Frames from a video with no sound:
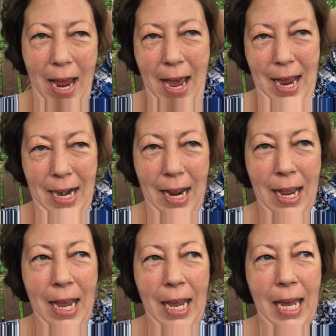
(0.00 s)
and
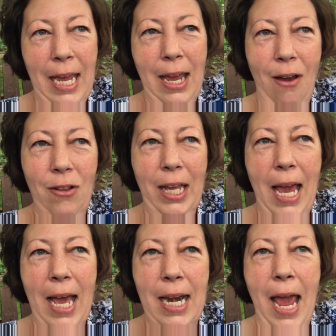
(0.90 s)
he
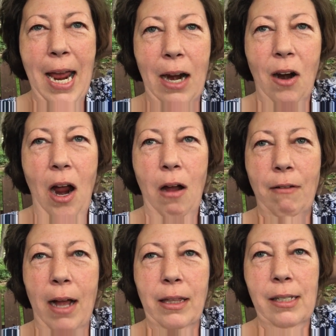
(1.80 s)
only had hair
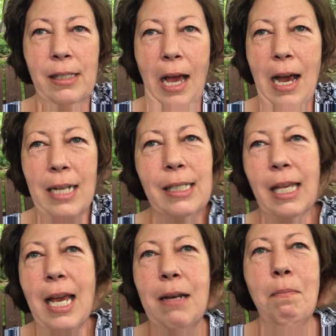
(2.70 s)
around the sides
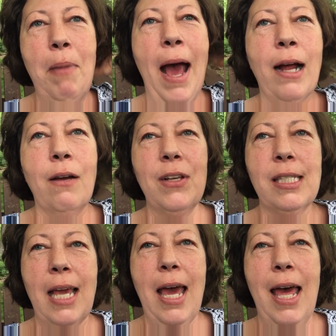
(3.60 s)
and back of
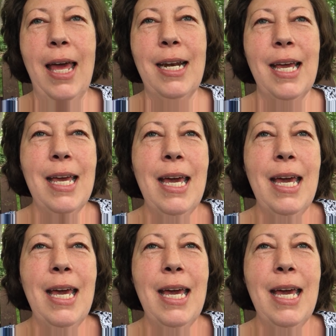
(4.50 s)
his head,